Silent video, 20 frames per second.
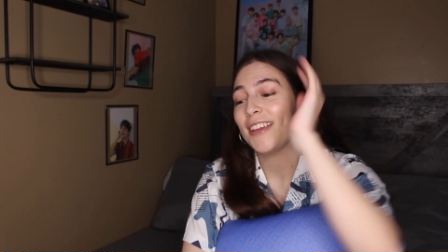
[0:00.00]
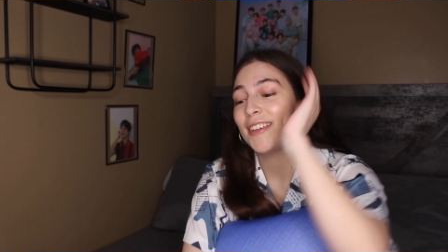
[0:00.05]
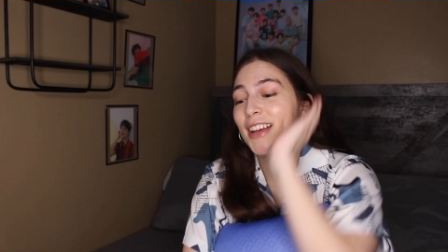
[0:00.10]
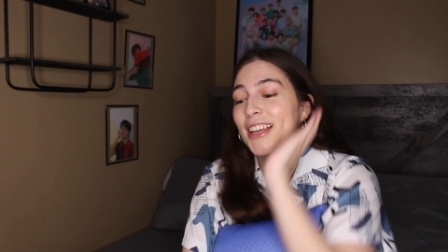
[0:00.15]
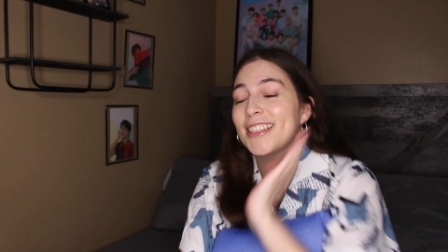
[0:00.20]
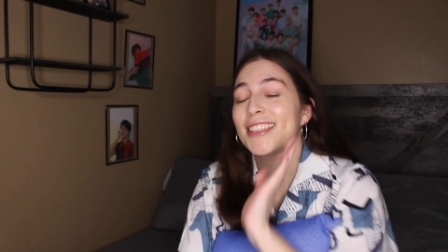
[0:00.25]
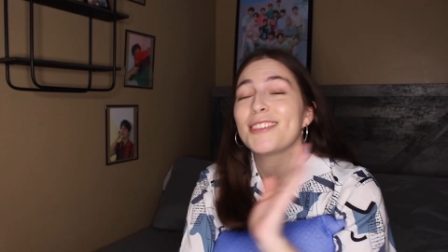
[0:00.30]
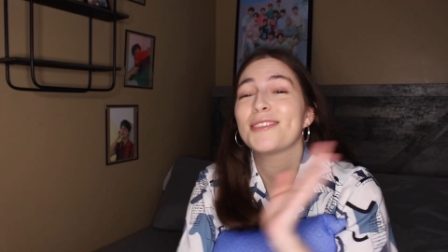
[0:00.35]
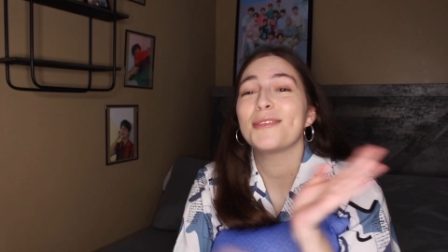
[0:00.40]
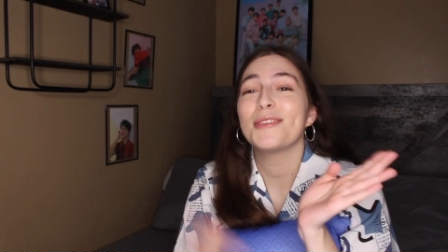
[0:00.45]
you
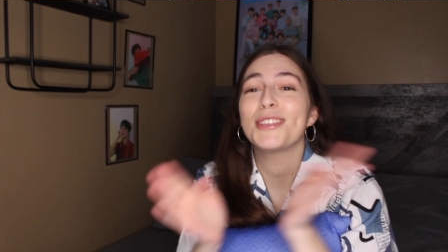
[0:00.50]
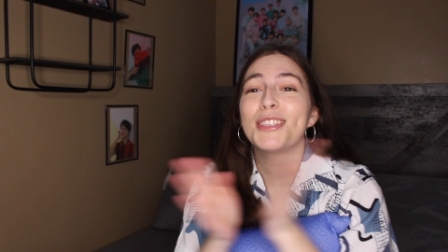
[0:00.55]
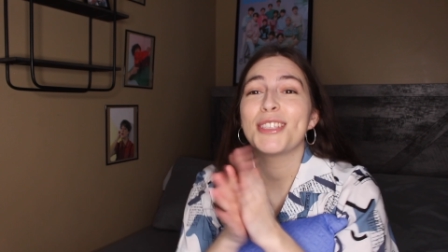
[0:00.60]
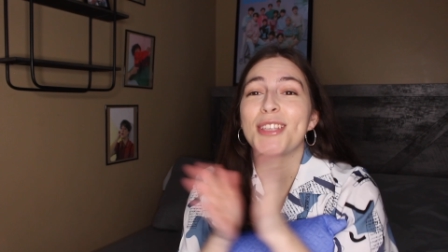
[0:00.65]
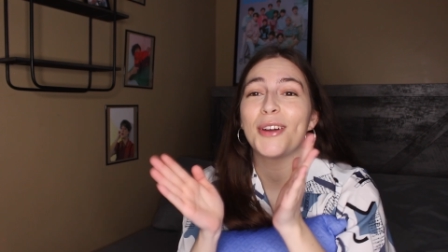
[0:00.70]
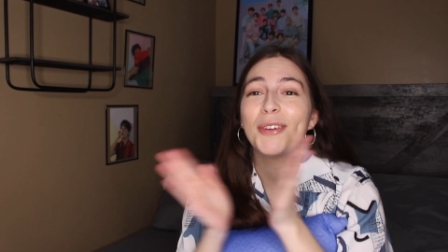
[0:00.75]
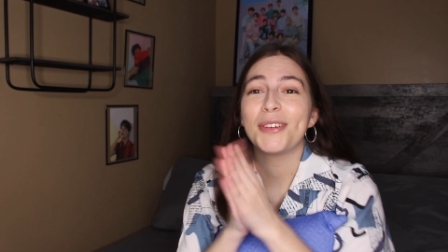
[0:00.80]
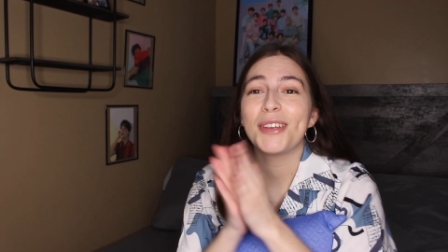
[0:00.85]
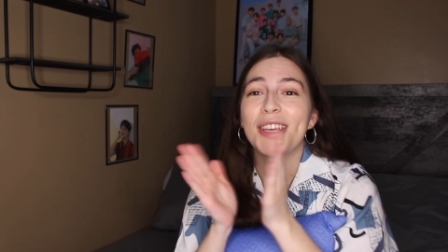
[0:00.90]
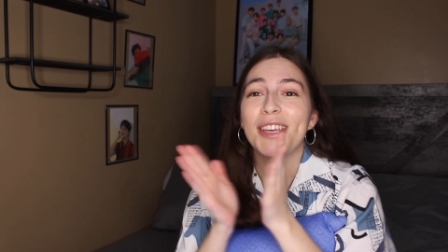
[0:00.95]
guys, this was
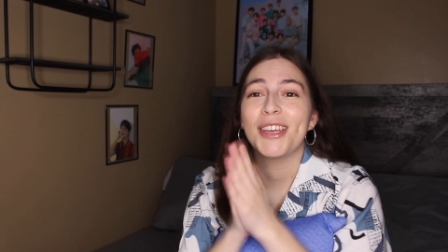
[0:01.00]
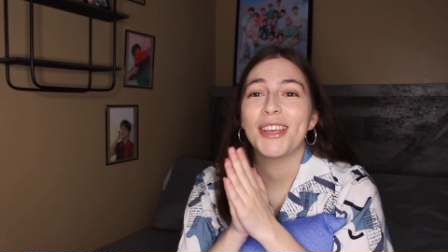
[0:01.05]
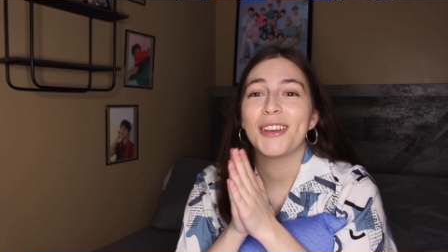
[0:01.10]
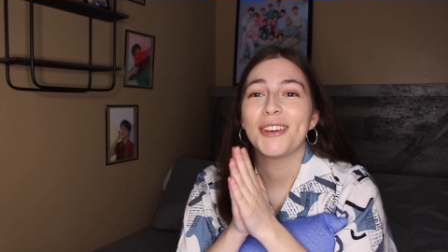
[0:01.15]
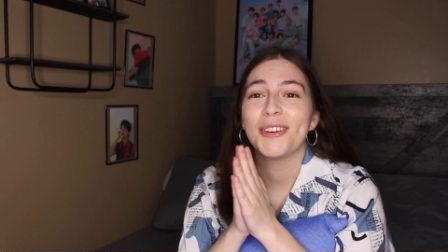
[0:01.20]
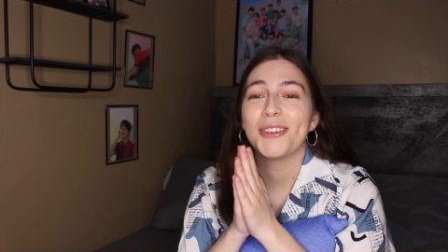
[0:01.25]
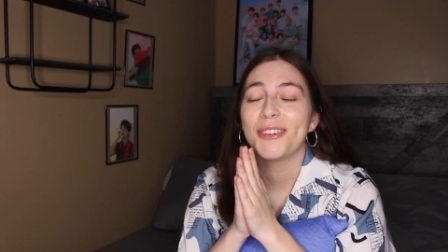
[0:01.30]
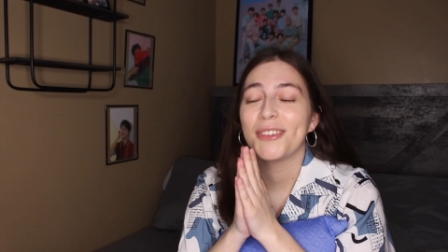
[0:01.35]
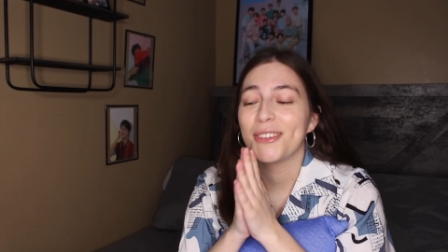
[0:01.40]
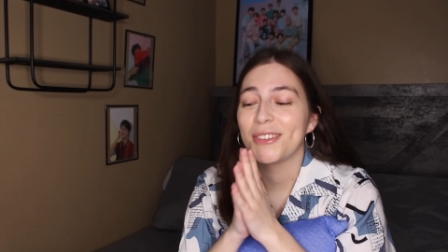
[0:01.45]
so
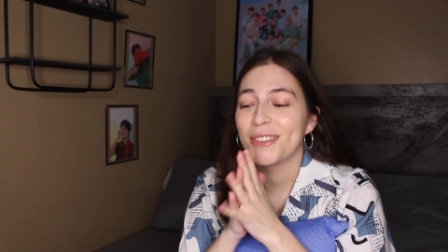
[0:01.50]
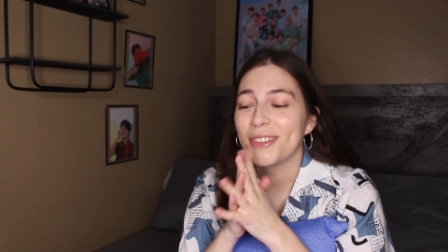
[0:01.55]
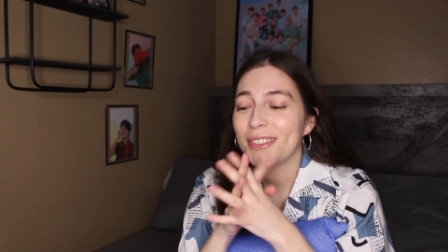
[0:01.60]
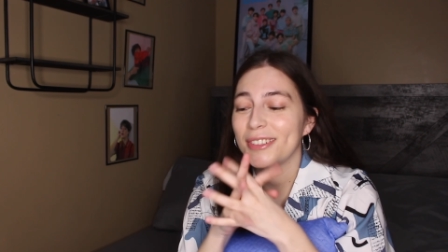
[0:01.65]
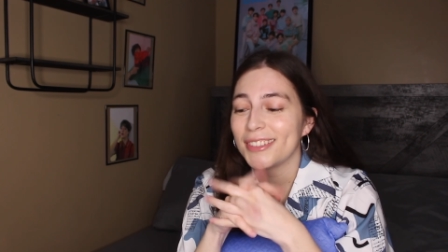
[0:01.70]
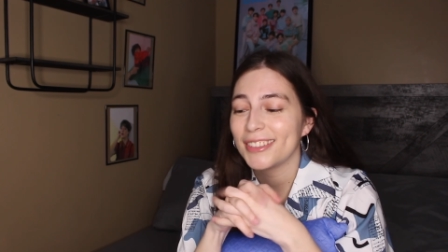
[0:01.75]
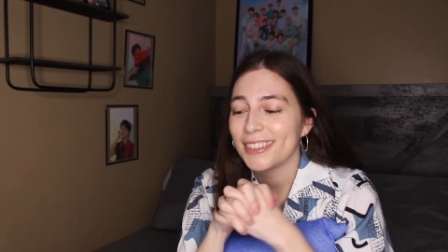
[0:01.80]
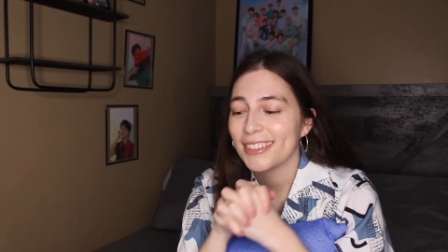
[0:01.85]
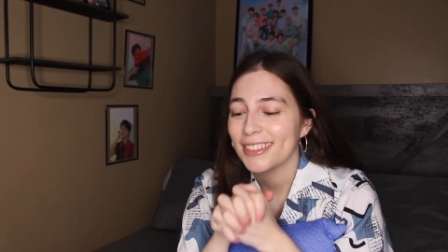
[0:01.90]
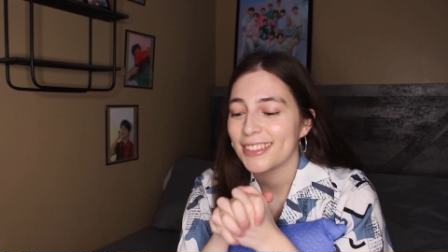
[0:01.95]

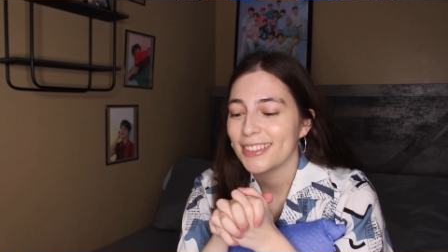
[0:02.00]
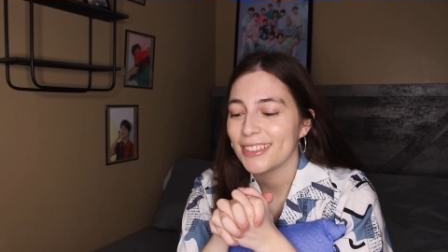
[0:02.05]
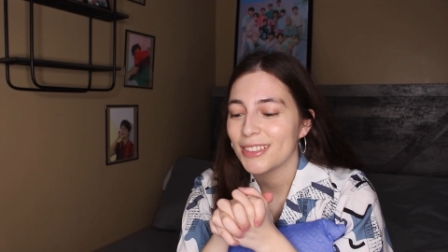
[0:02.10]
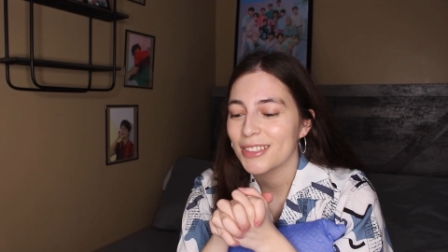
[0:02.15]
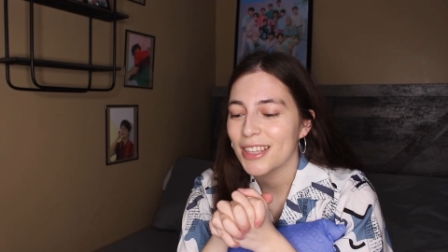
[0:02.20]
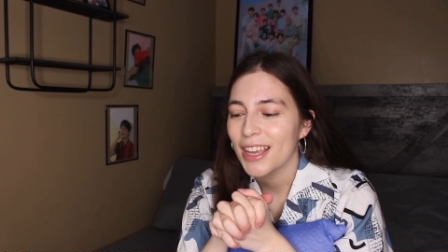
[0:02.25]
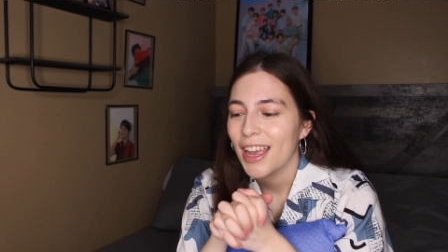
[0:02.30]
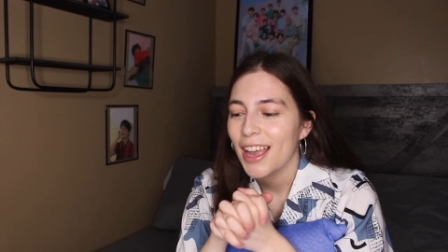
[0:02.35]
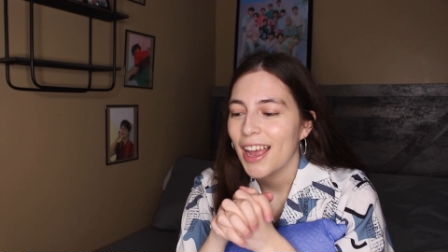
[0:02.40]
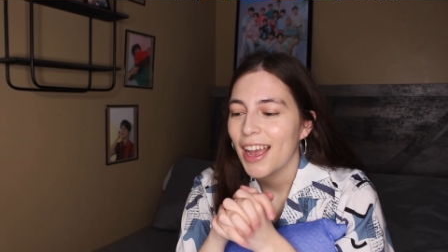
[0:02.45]

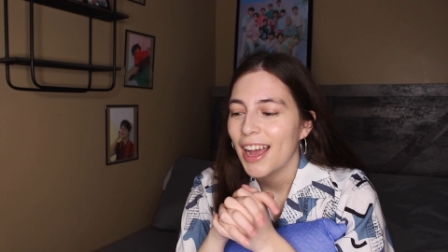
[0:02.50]
cute.